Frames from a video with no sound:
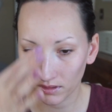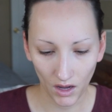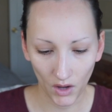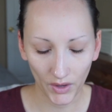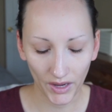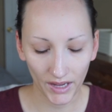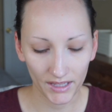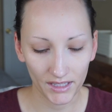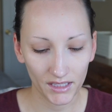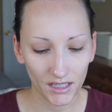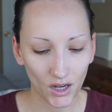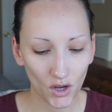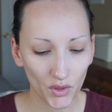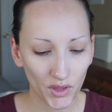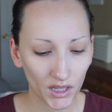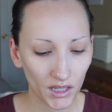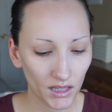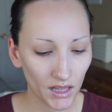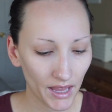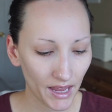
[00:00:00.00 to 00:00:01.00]
Okay, so
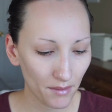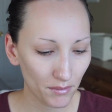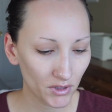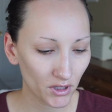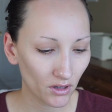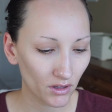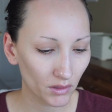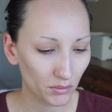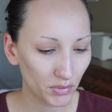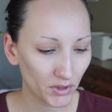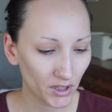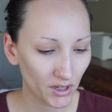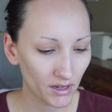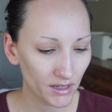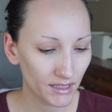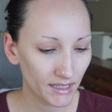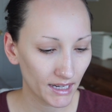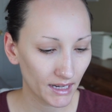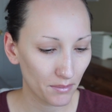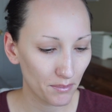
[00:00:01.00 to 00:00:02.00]
the claims are the blur
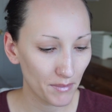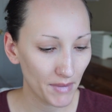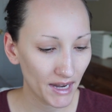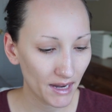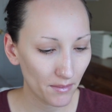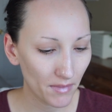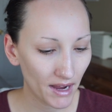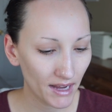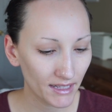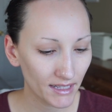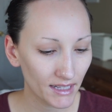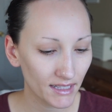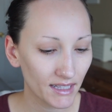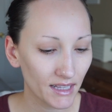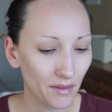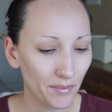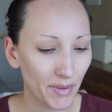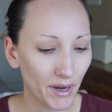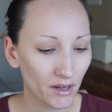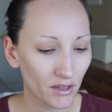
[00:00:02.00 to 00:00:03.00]
stick minimizes
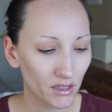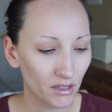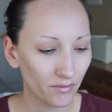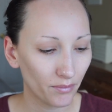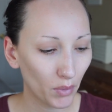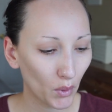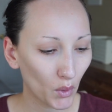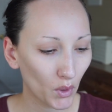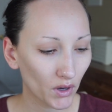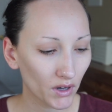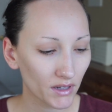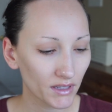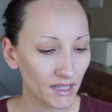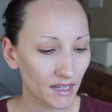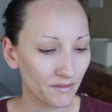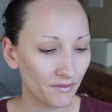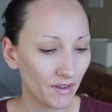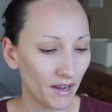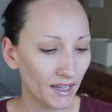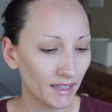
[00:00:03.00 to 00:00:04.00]
the appearance of pores
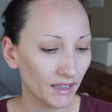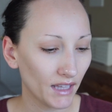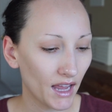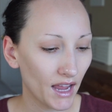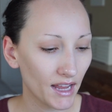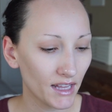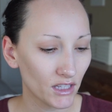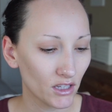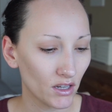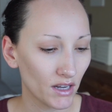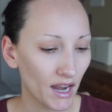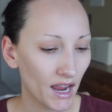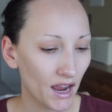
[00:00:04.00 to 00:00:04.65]
and fine lines on